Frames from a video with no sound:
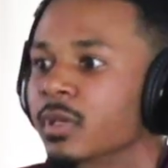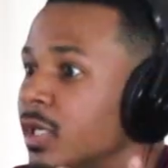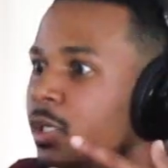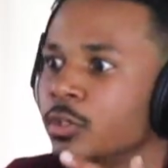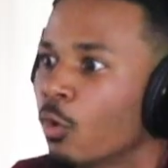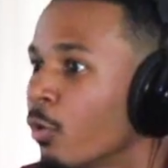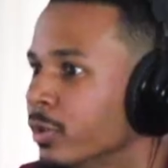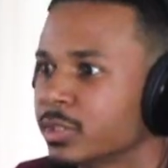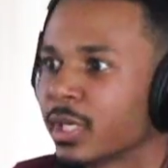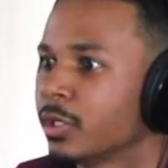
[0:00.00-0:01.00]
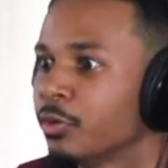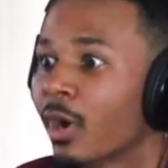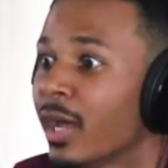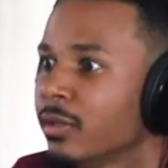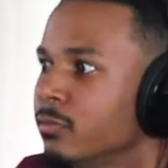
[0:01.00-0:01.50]
any doors. Like, you
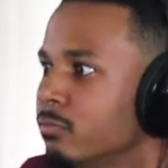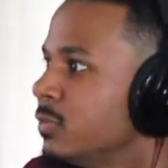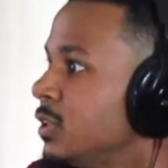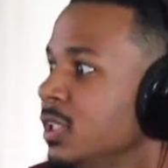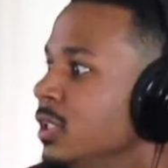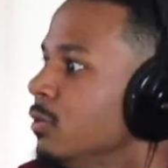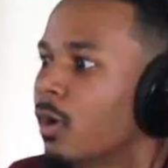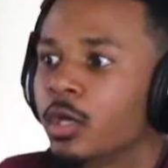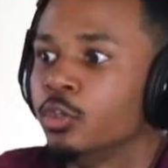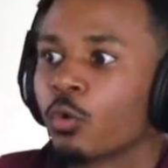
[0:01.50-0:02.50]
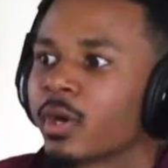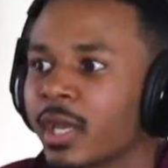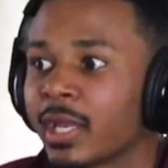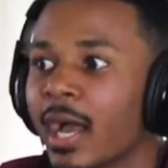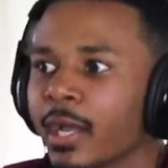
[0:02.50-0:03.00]
know, I didn't see a door
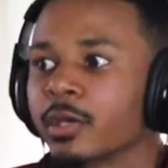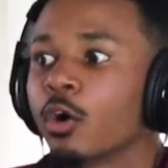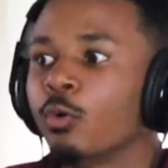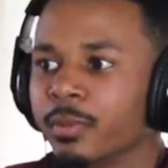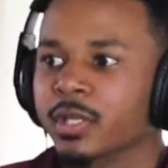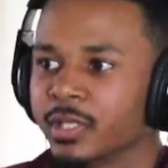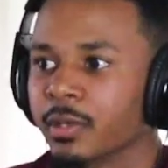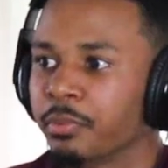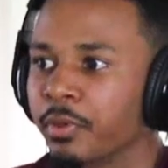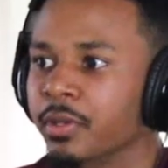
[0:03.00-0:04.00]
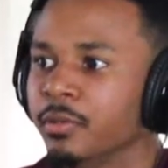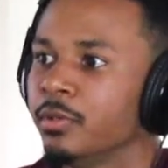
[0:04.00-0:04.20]
that God could open at that point.